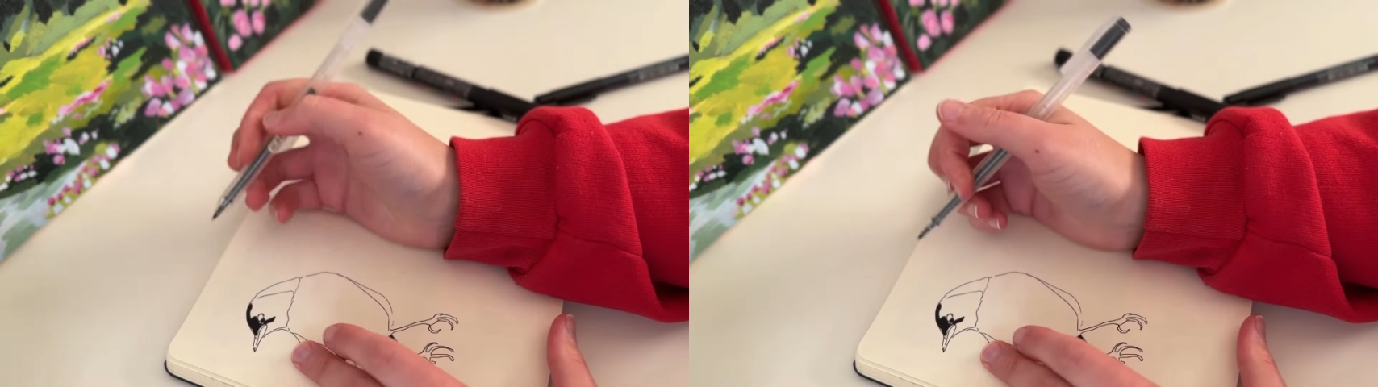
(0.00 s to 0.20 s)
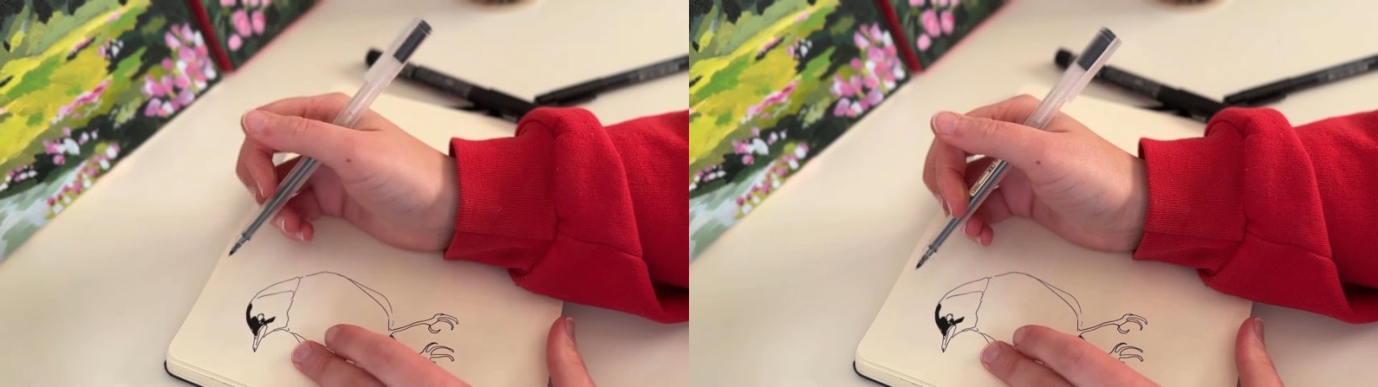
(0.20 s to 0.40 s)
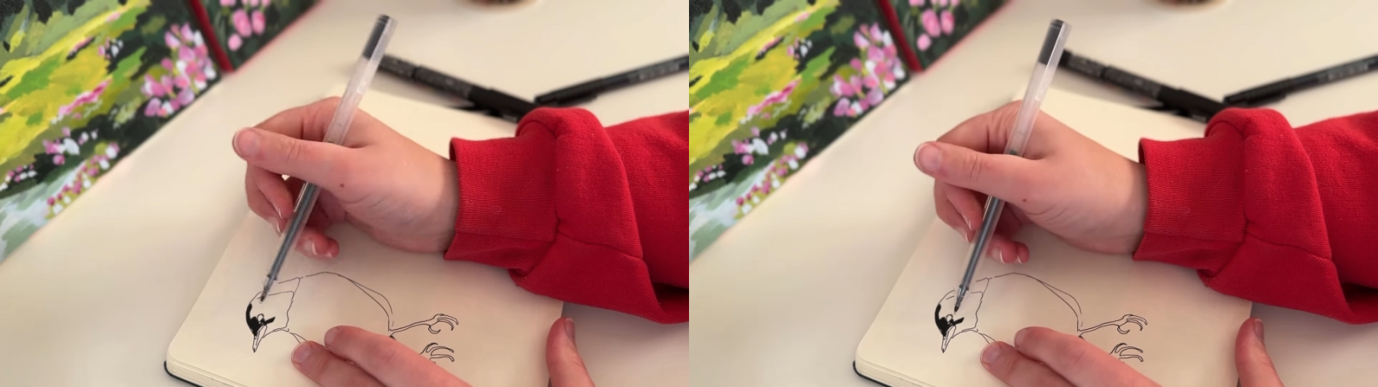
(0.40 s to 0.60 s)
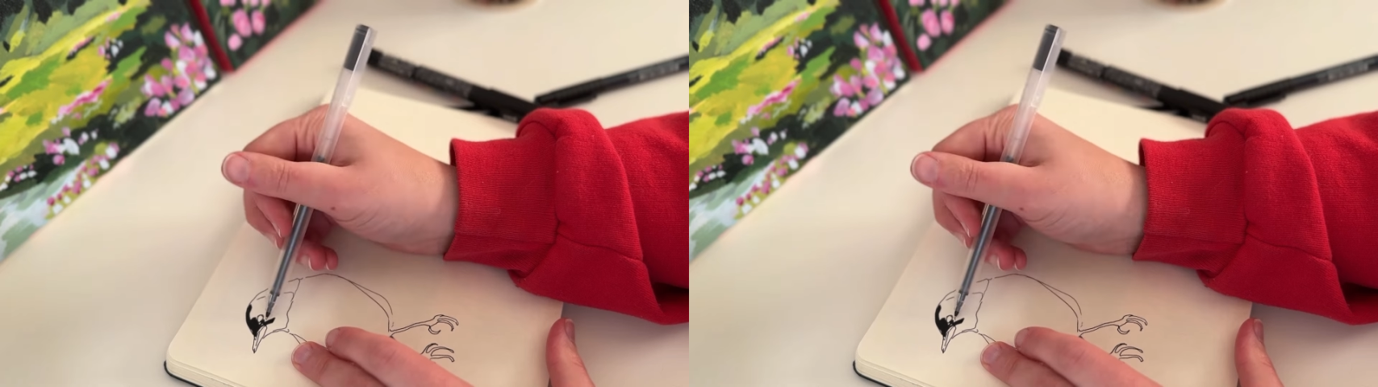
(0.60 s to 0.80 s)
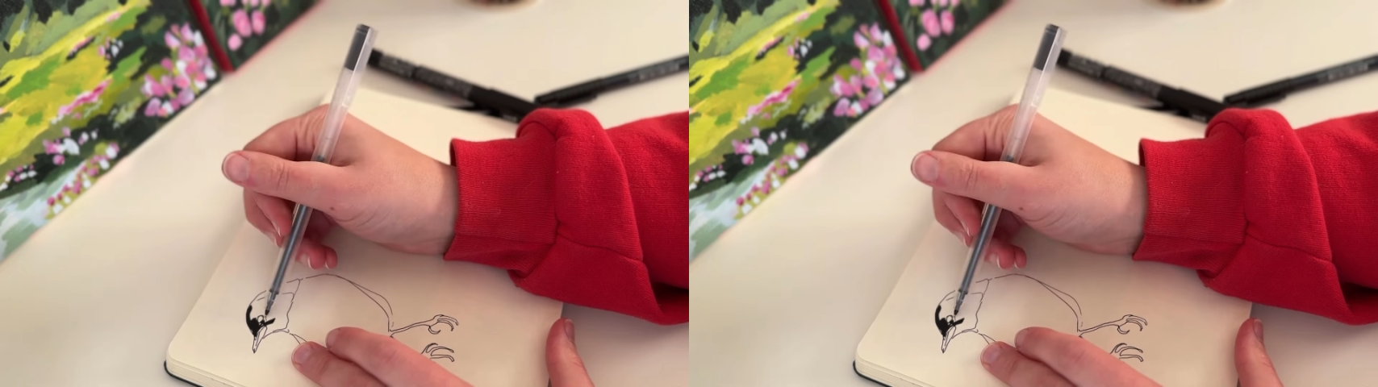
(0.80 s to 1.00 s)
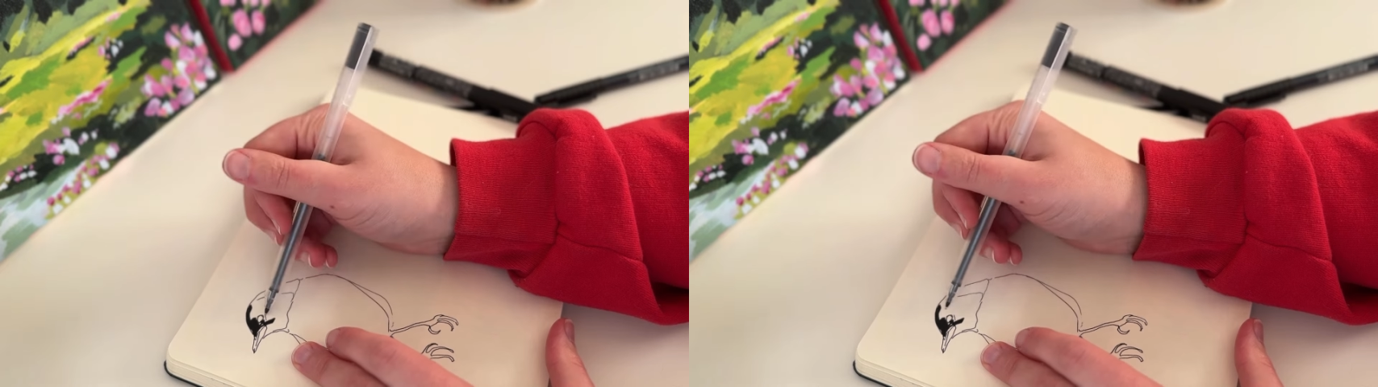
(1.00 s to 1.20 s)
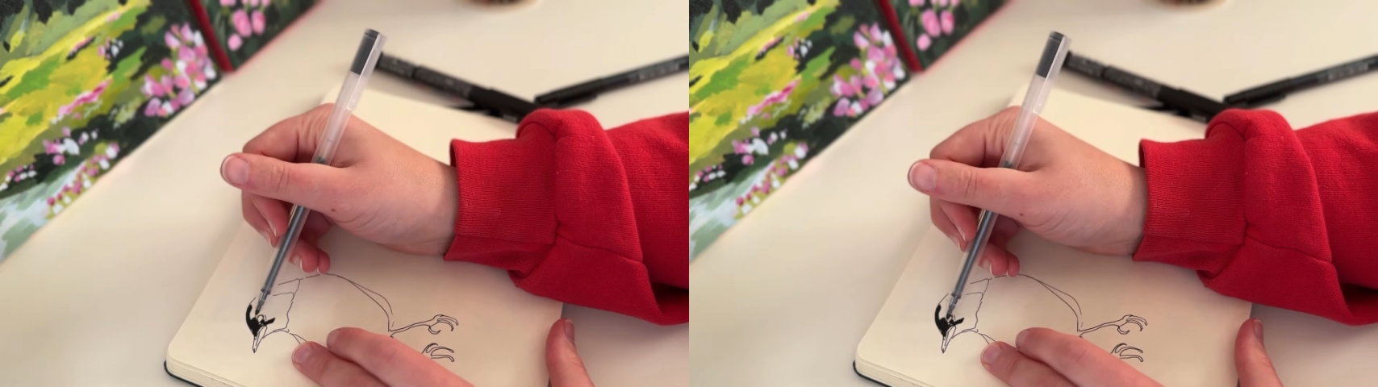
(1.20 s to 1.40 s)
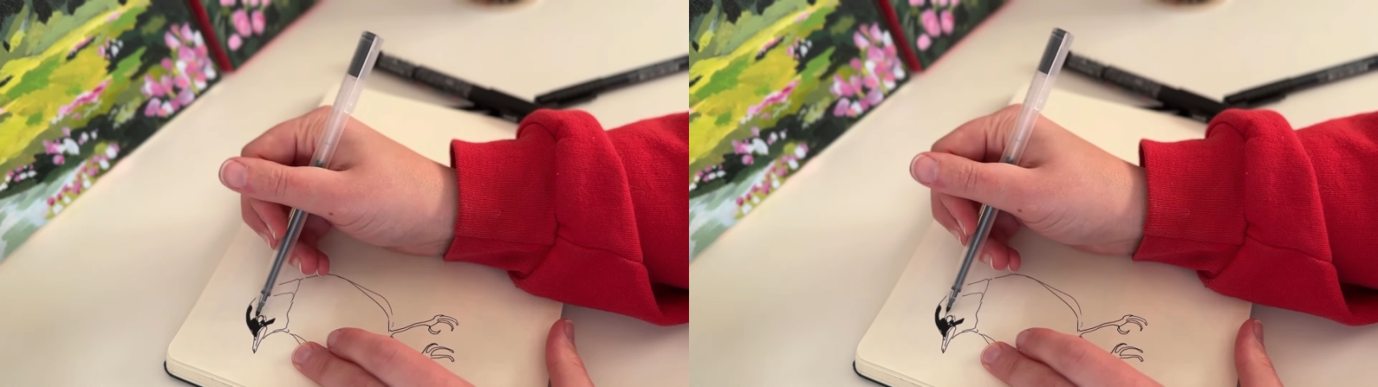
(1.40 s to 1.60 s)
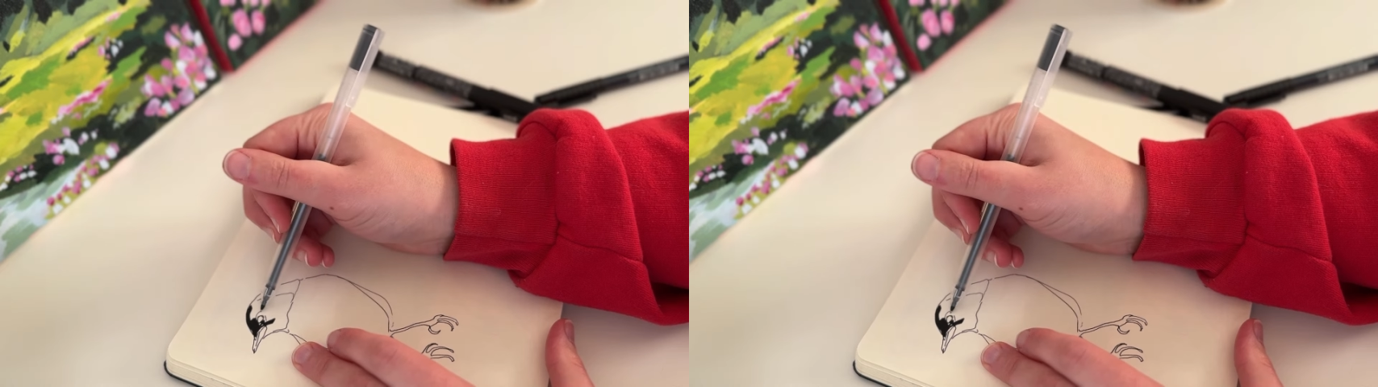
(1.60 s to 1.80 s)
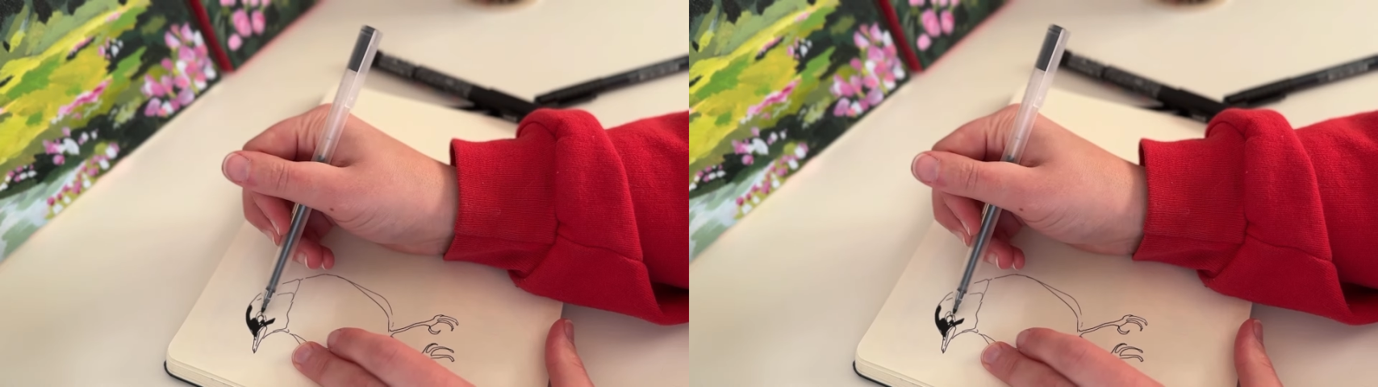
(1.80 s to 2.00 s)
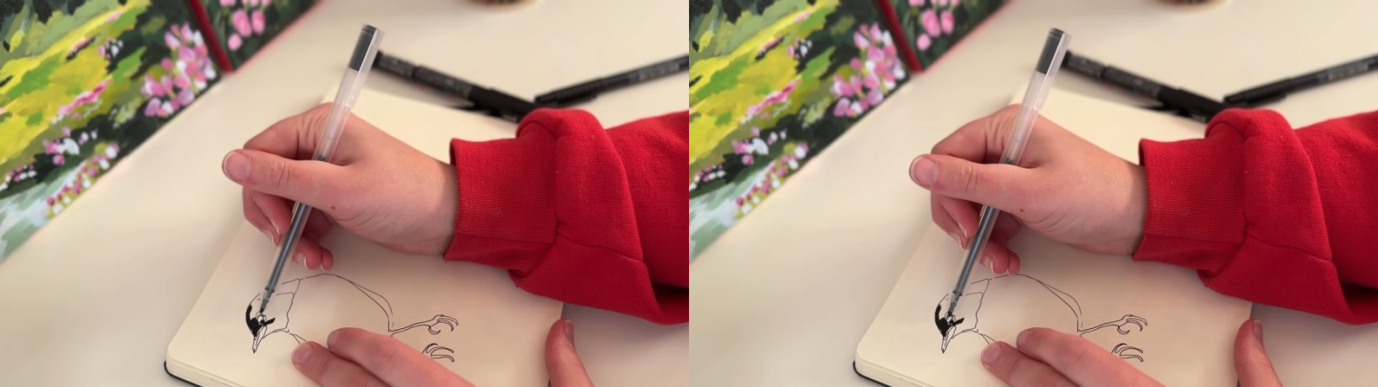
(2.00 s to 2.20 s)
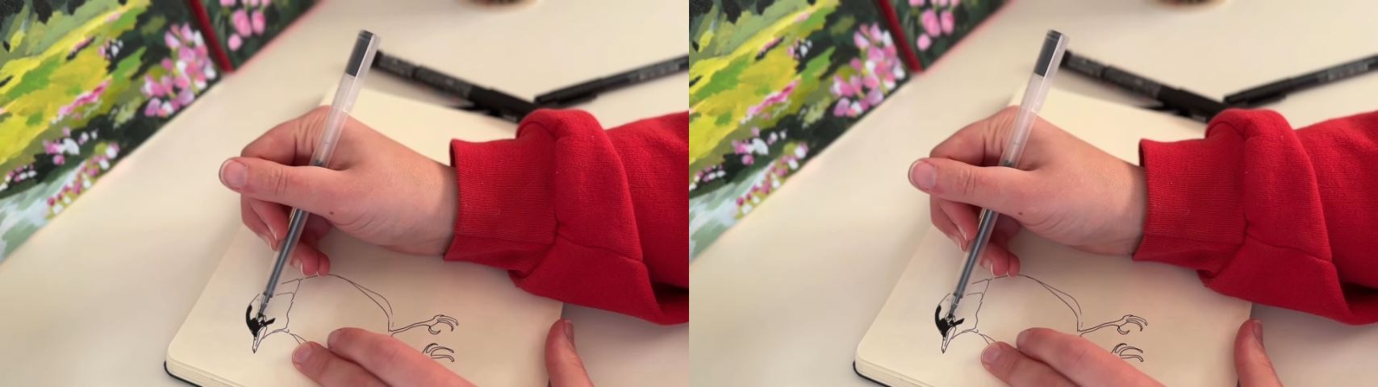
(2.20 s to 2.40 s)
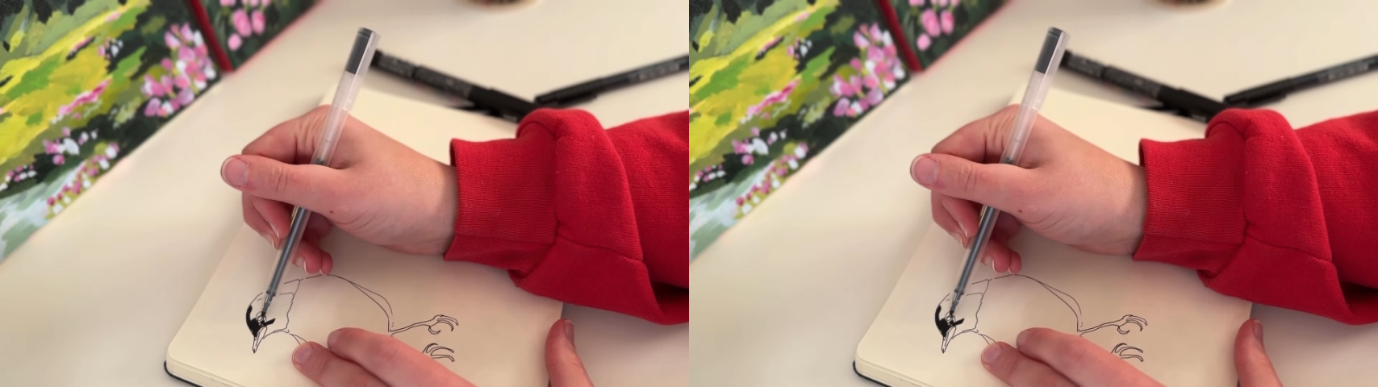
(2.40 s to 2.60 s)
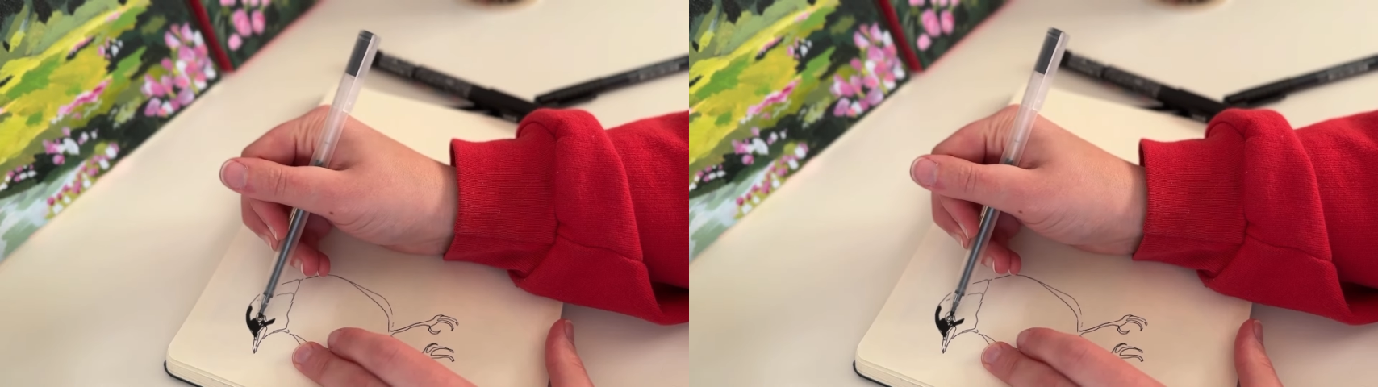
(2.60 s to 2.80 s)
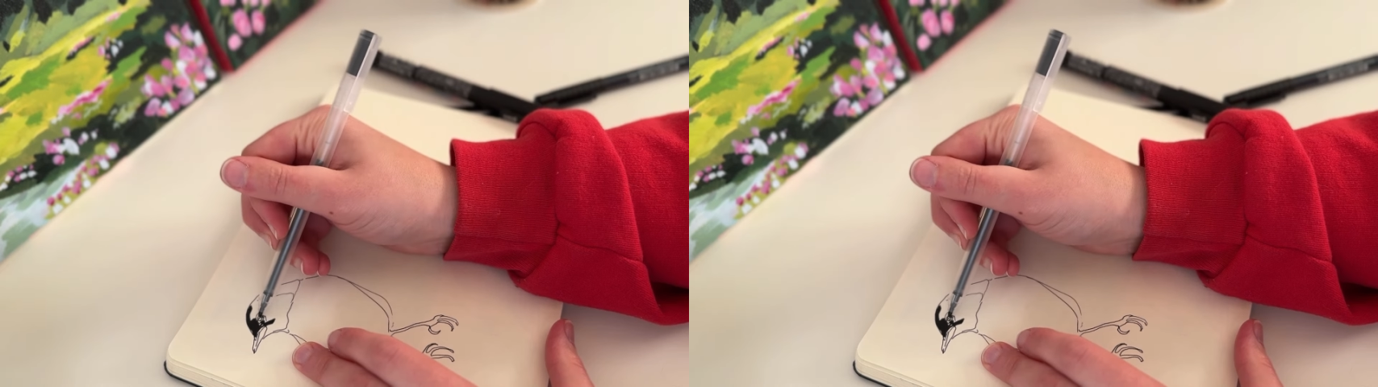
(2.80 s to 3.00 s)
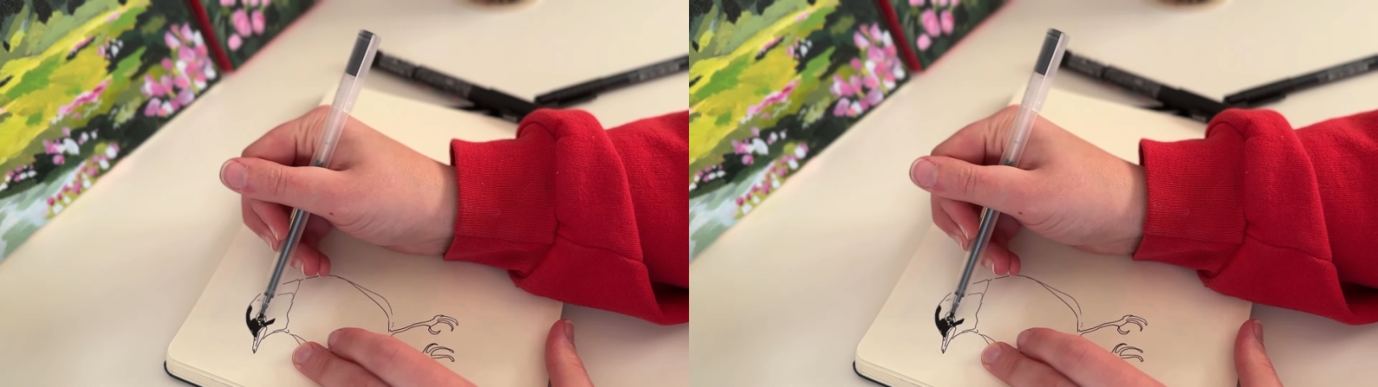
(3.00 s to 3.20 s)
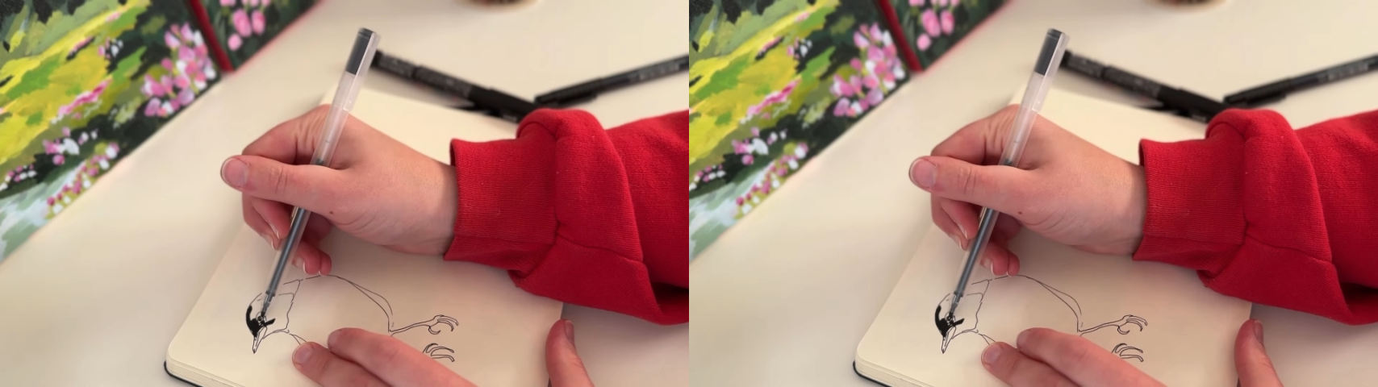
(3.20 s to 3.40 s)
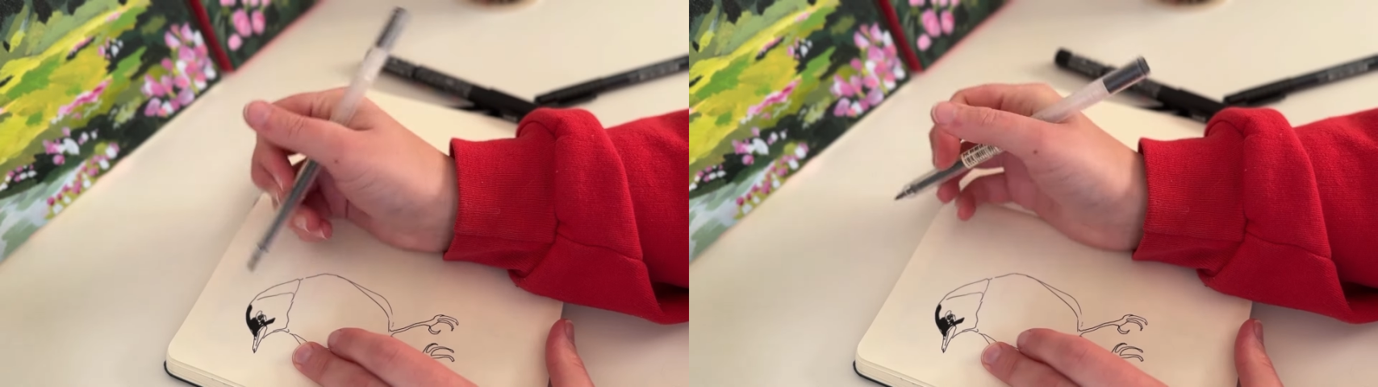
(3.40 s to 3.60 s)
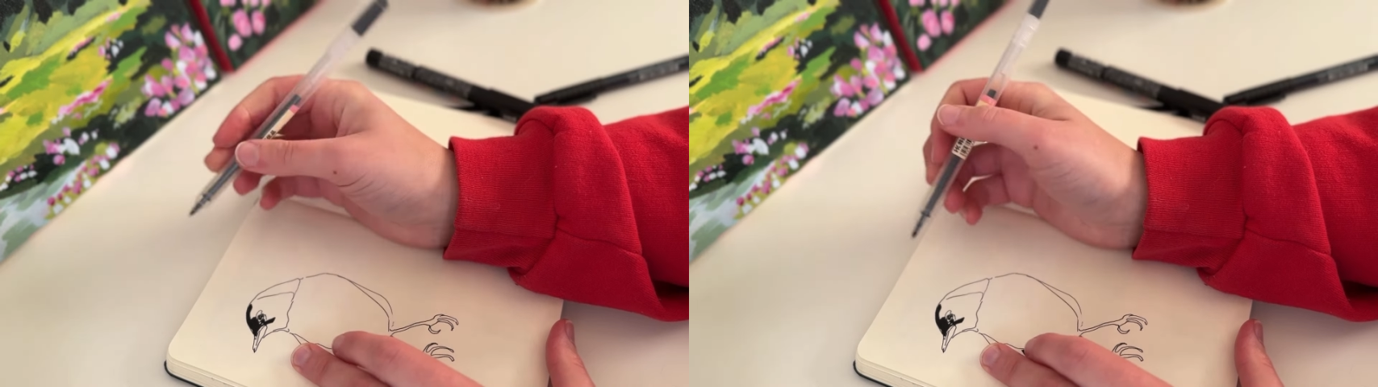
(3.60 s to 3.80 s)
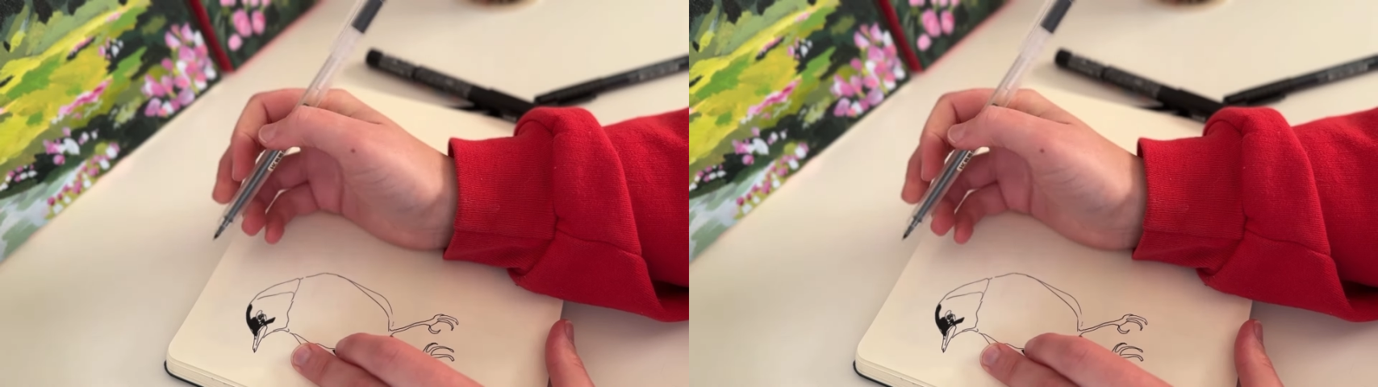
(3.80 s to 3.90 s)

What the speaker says: Nobody's mouth can be seen.